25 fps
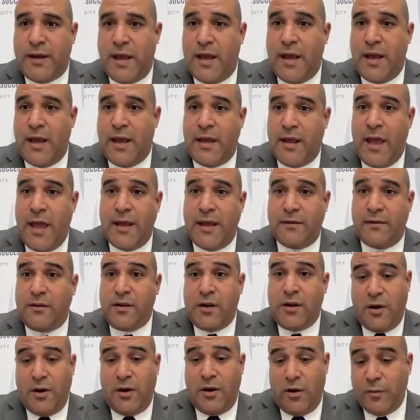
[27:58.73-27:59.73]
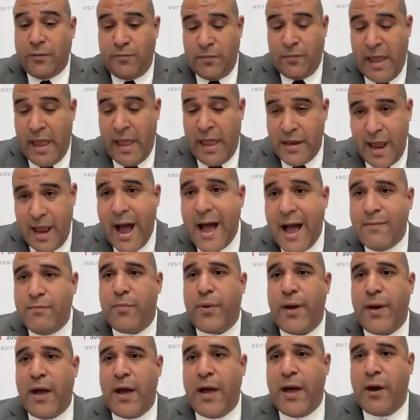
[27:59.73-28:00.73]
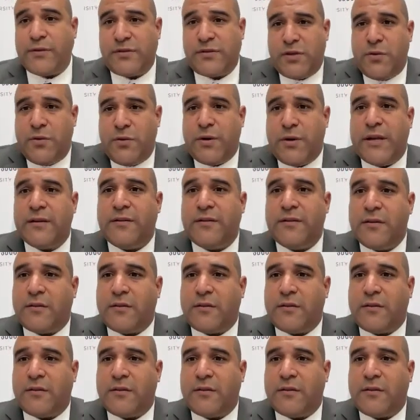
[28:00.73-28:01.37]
and non-Pell students